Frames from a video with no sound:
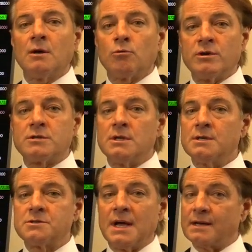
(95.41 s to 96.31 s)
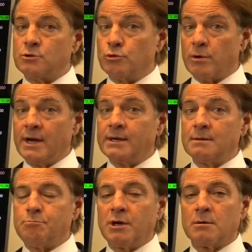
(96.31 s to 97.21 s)
which is that
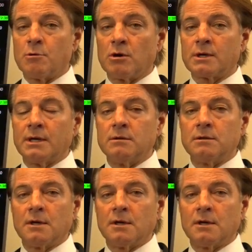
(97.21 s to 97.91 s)
dreaded bear market.